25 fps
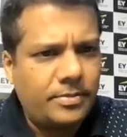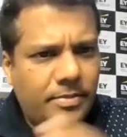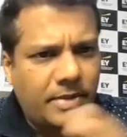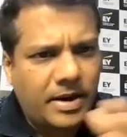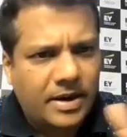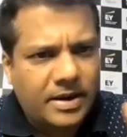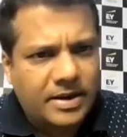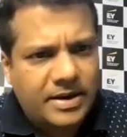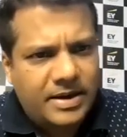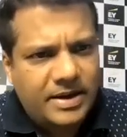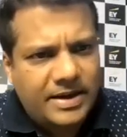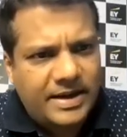okay,
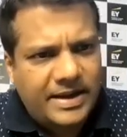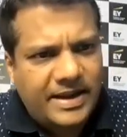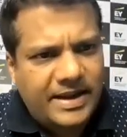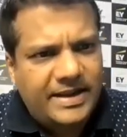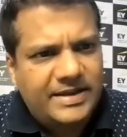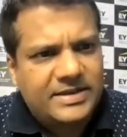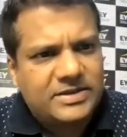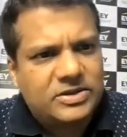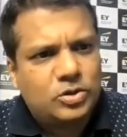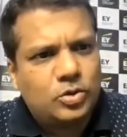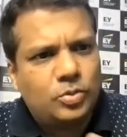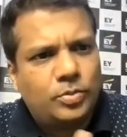from
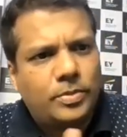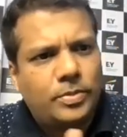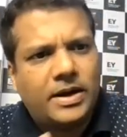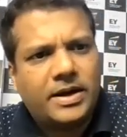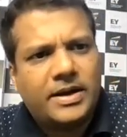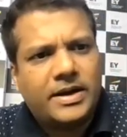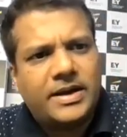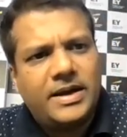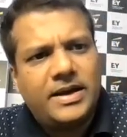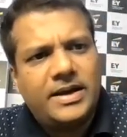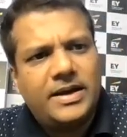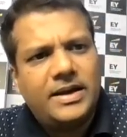market
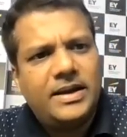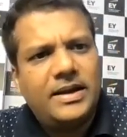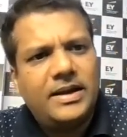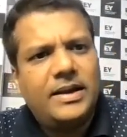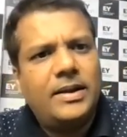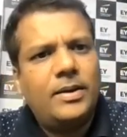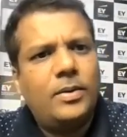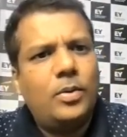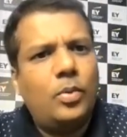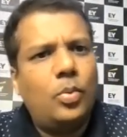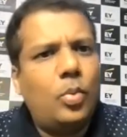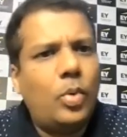X to
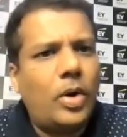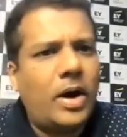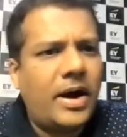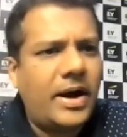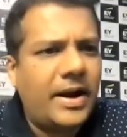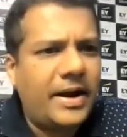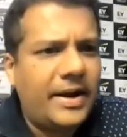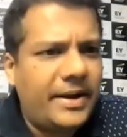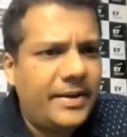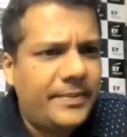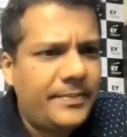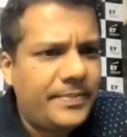market
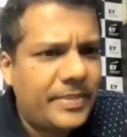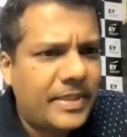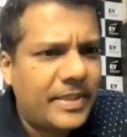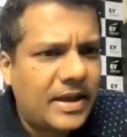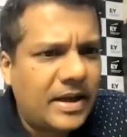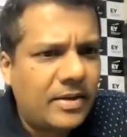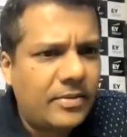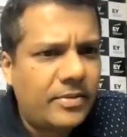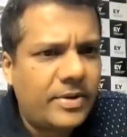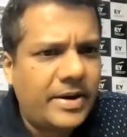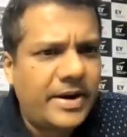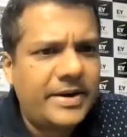
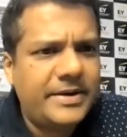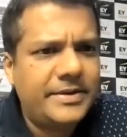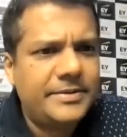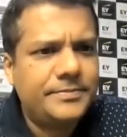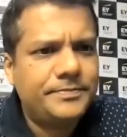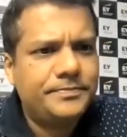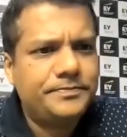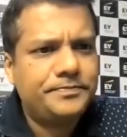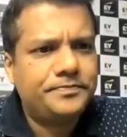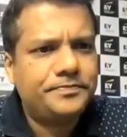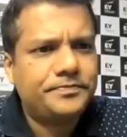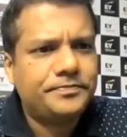Y.
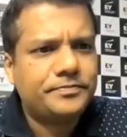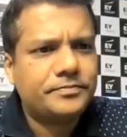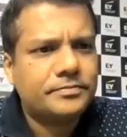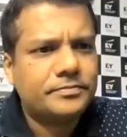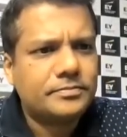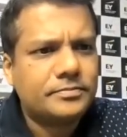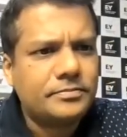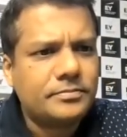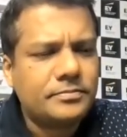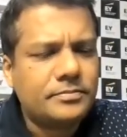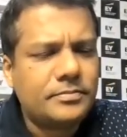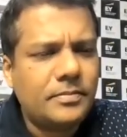All right.
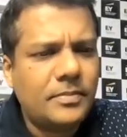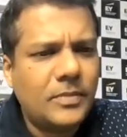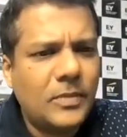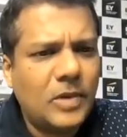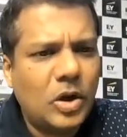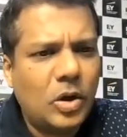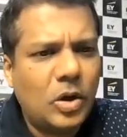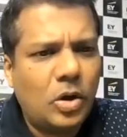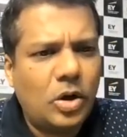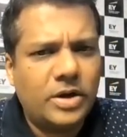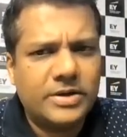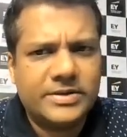
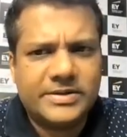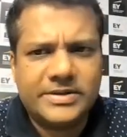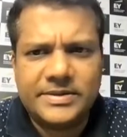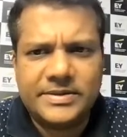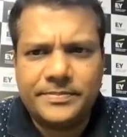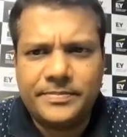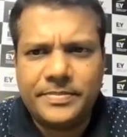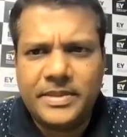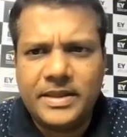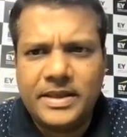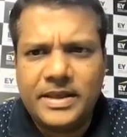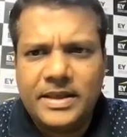
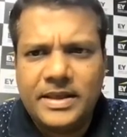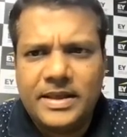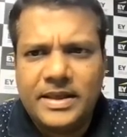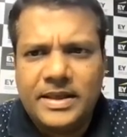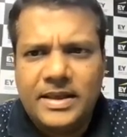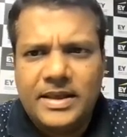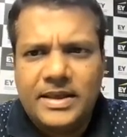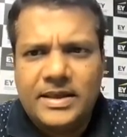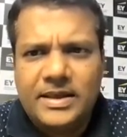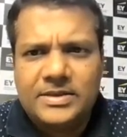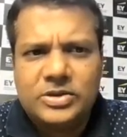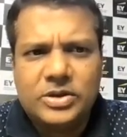Awesome.
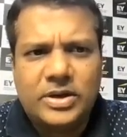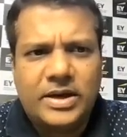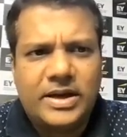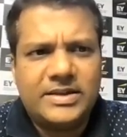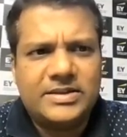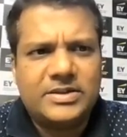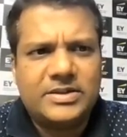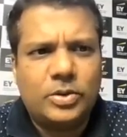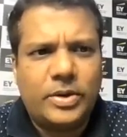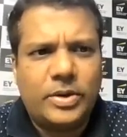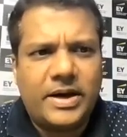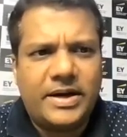
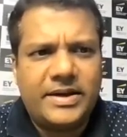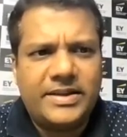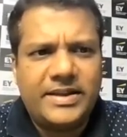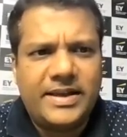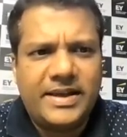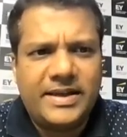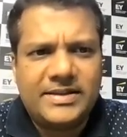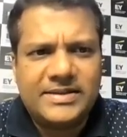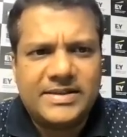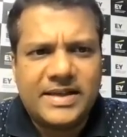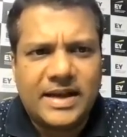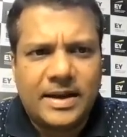So
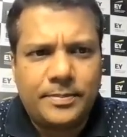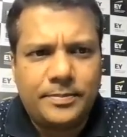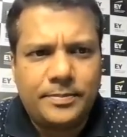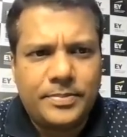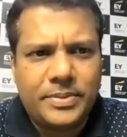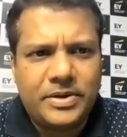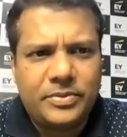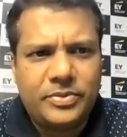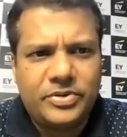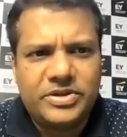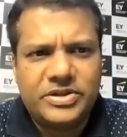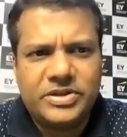let's look at the
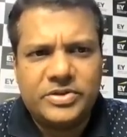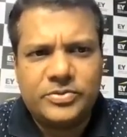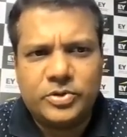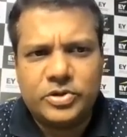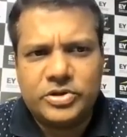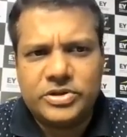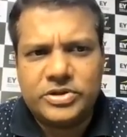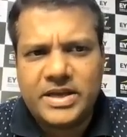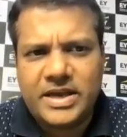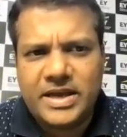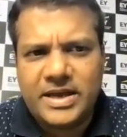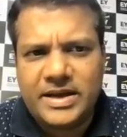
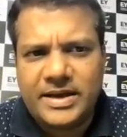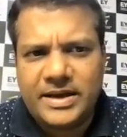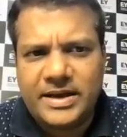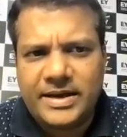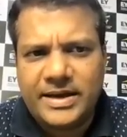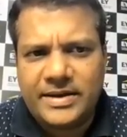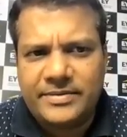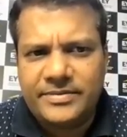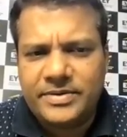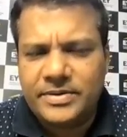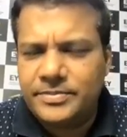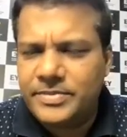example which
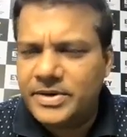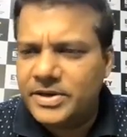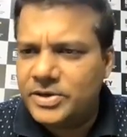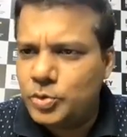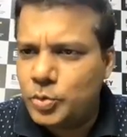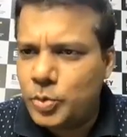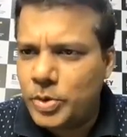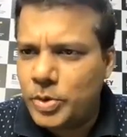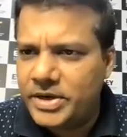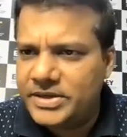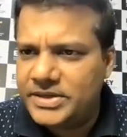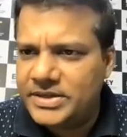was there in
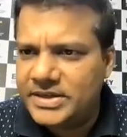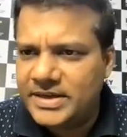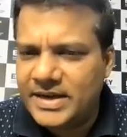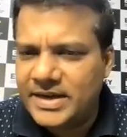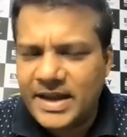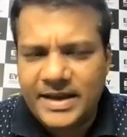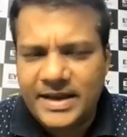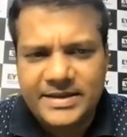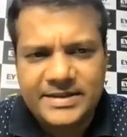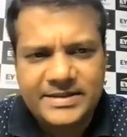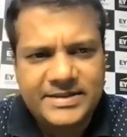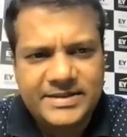November
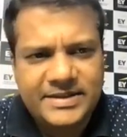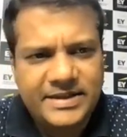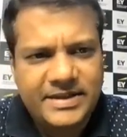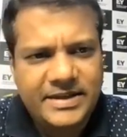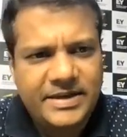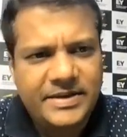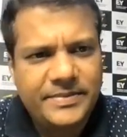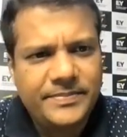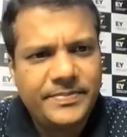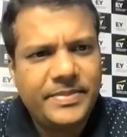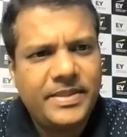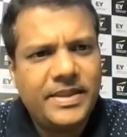
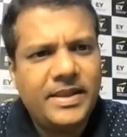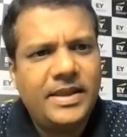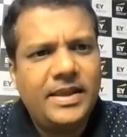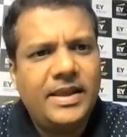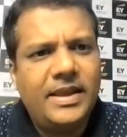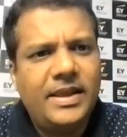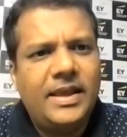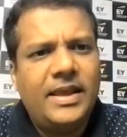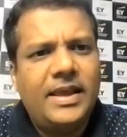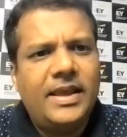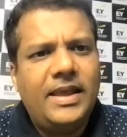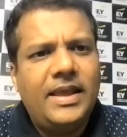
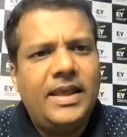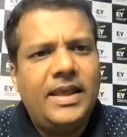2019.